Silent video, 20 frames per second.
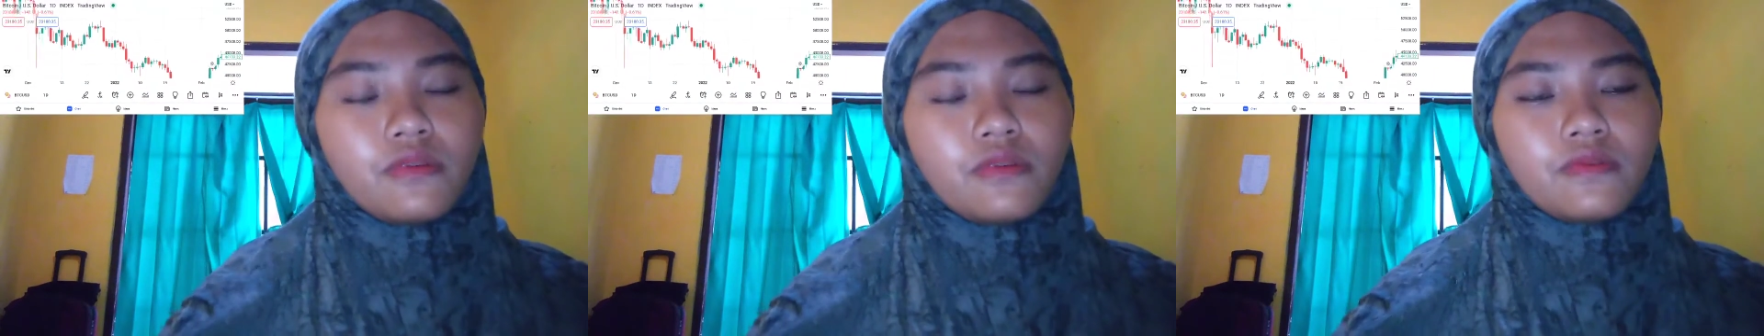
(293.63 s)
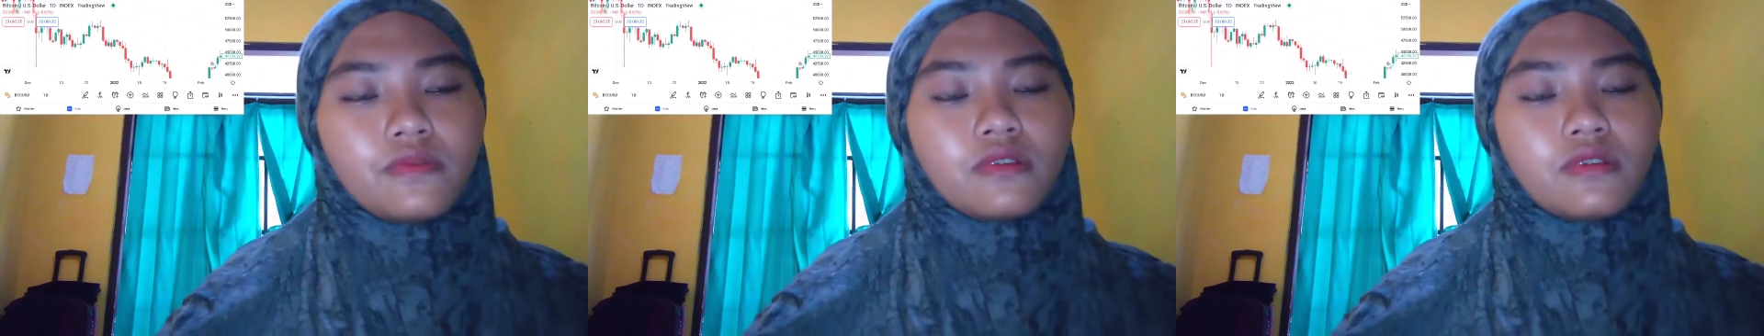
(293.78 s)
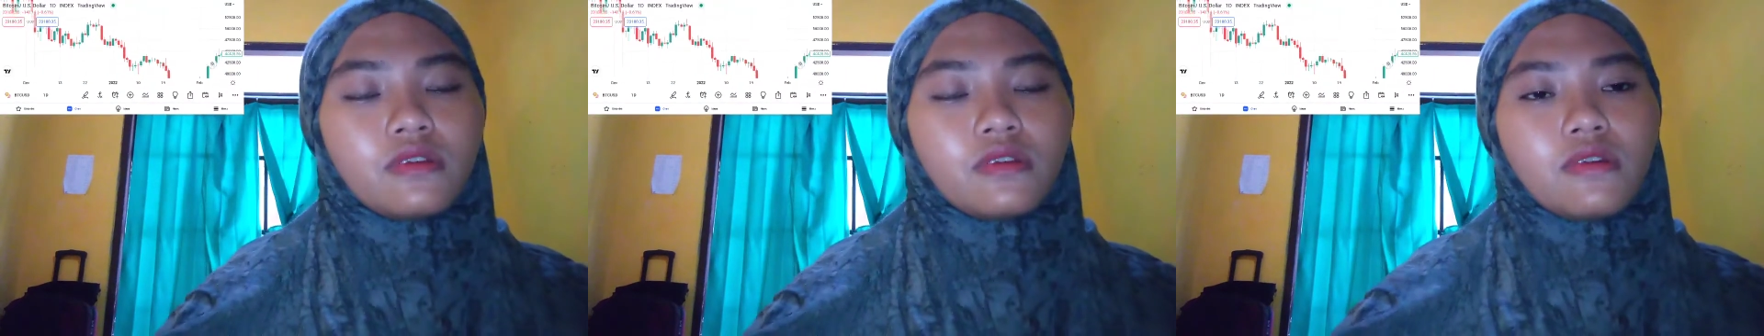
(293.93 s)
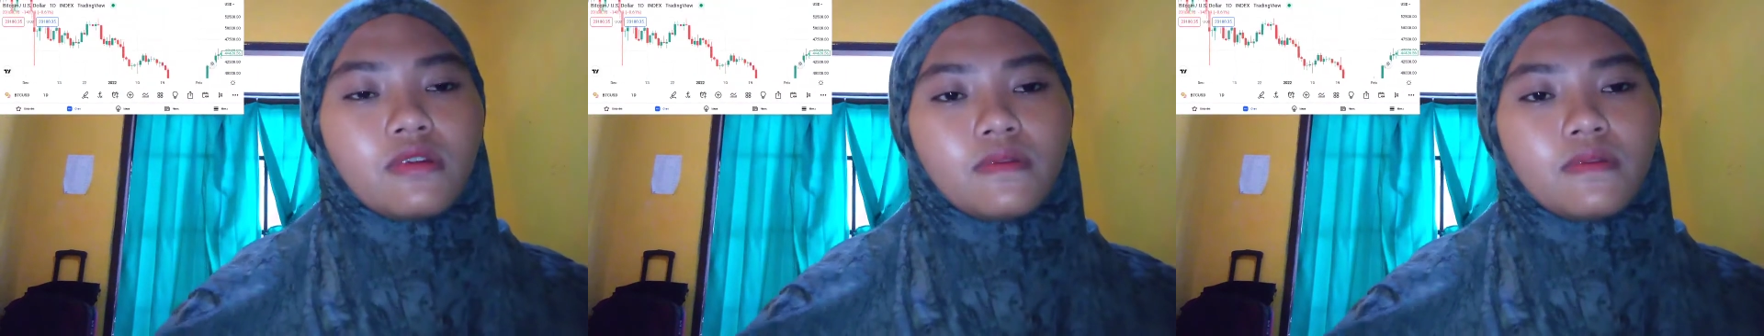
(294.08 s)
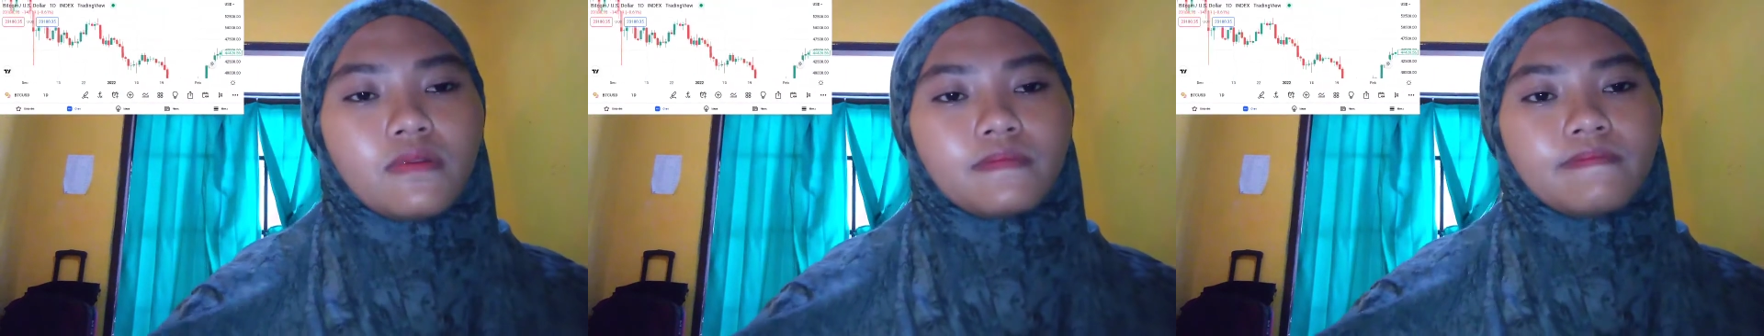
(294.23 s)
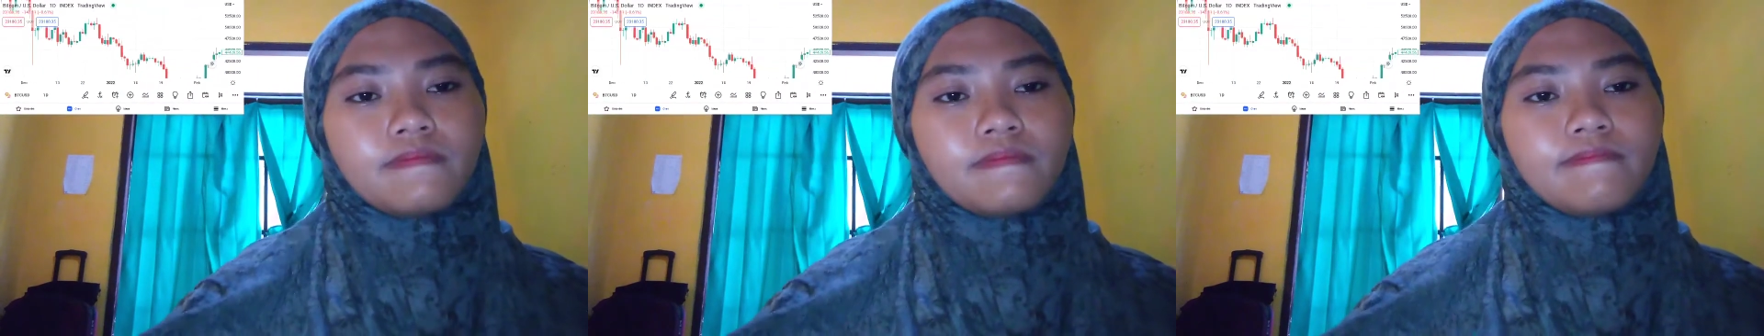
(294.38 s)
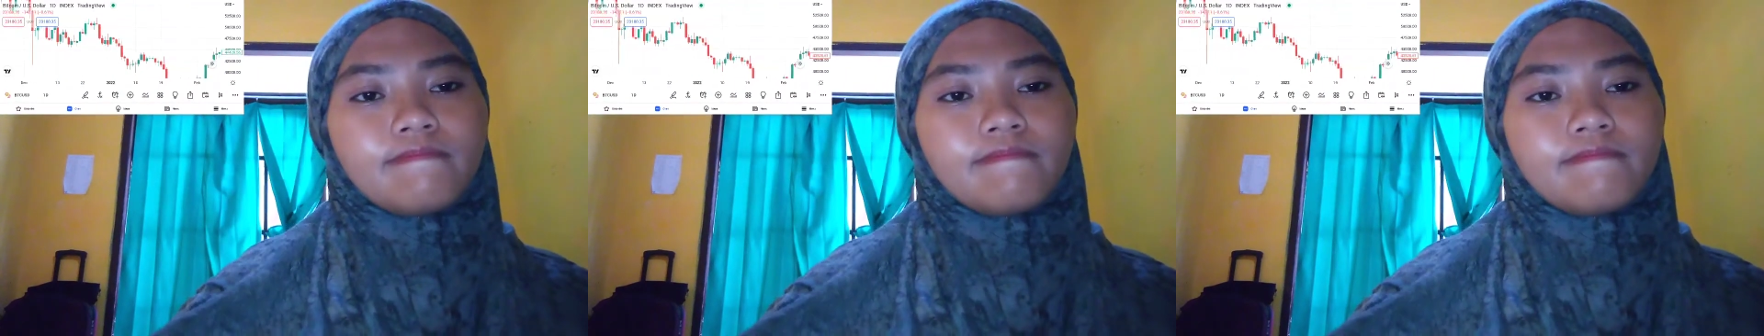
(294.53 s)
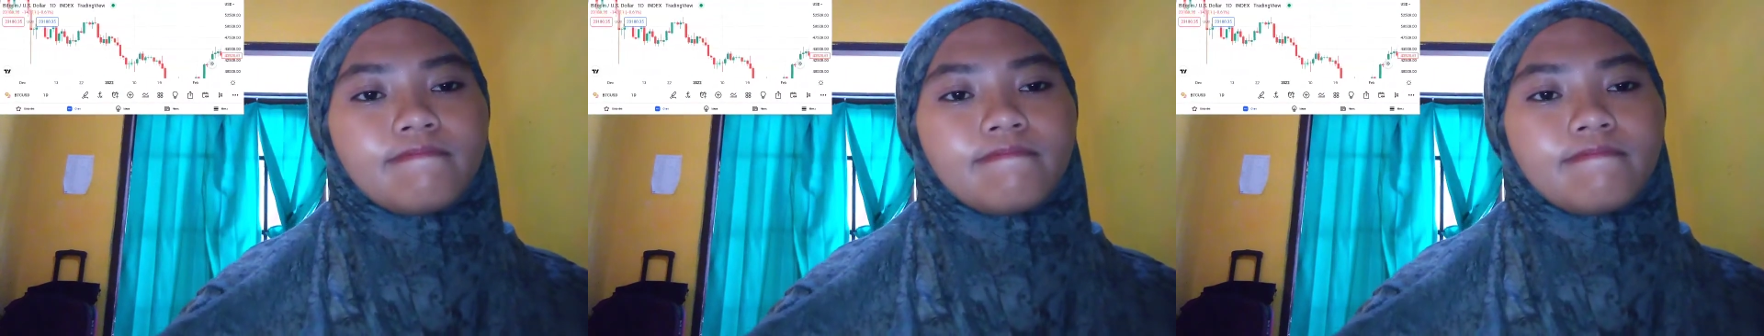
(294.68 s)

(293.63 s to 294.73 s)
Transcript: just enough